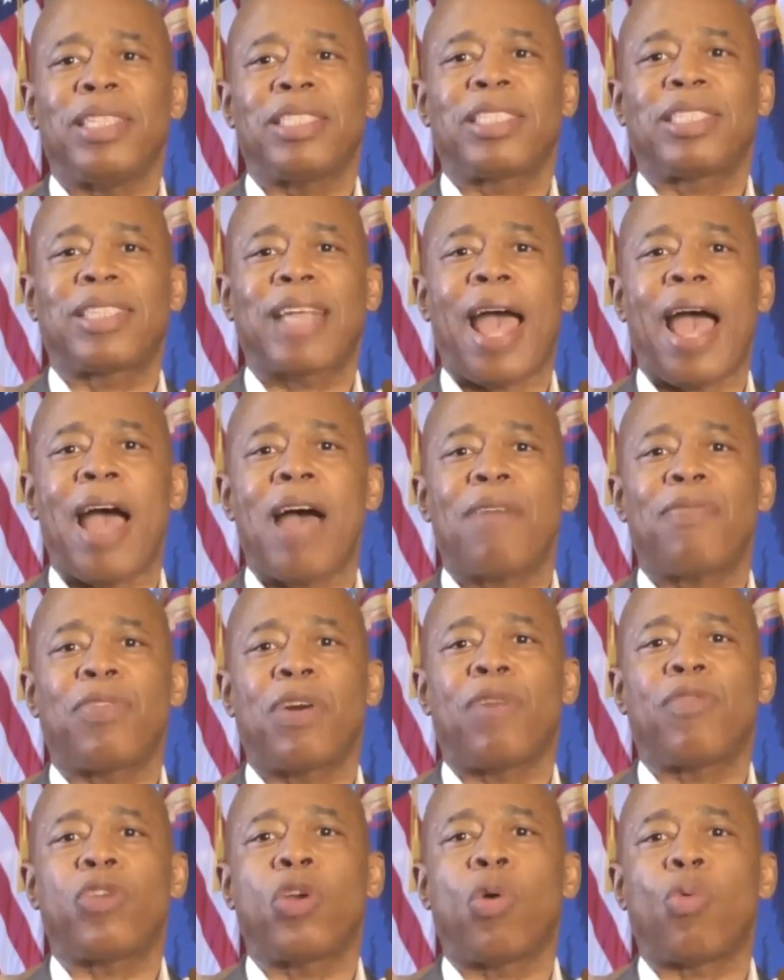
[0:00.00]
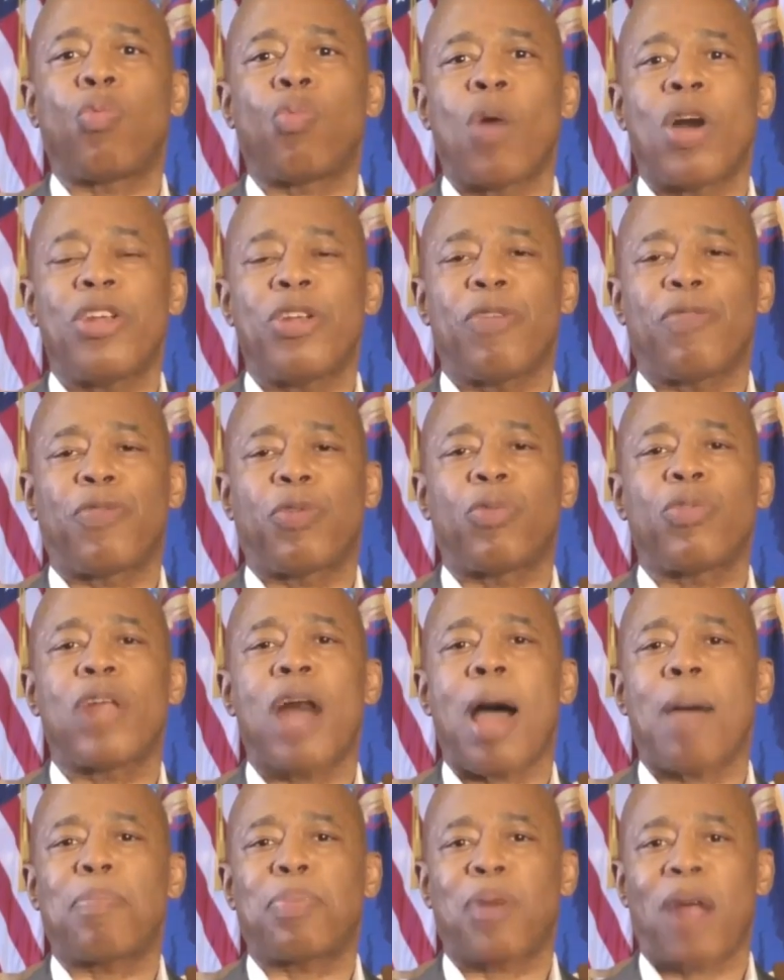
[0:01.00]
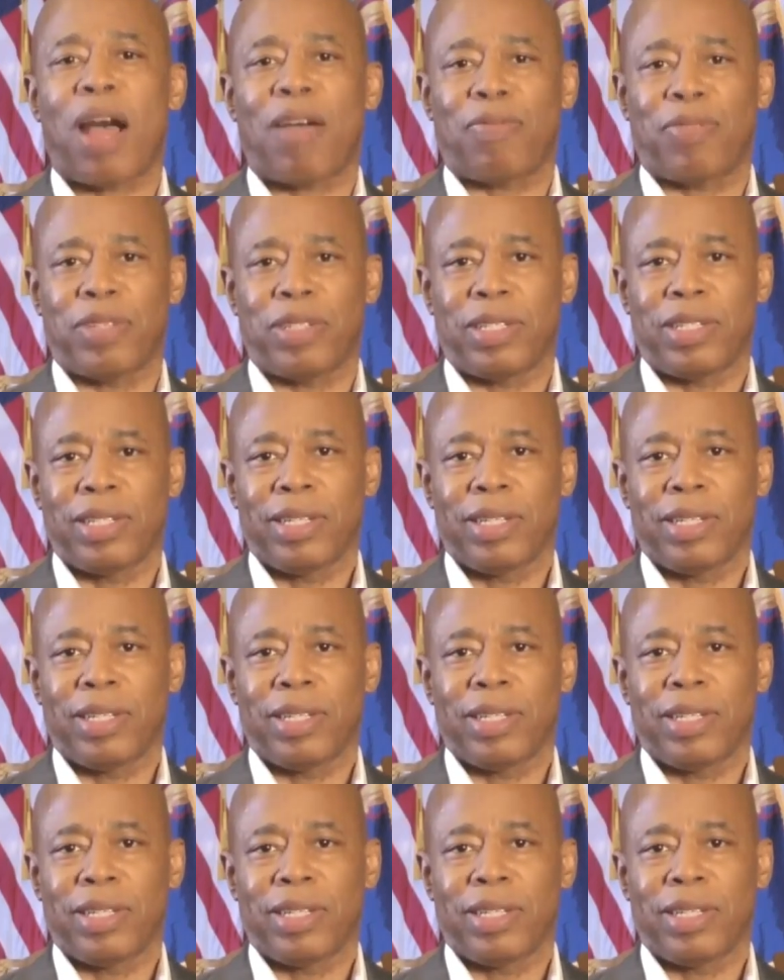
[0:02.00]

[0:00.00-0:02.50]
staff of your wonderful nonprofit.